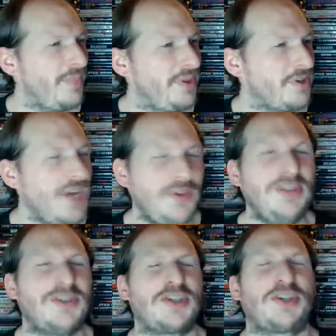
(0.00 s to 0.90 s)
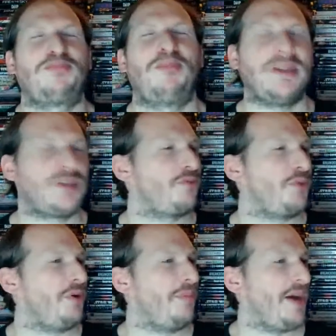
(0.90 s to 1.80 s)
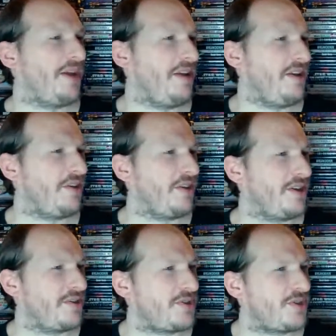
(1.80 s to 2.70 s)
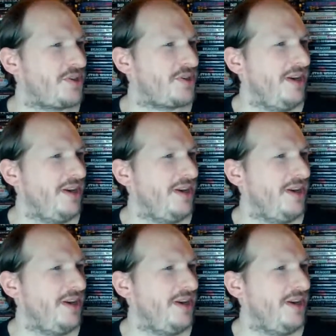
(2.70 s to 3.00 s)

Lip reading: there's nothing suspenseful about any of this.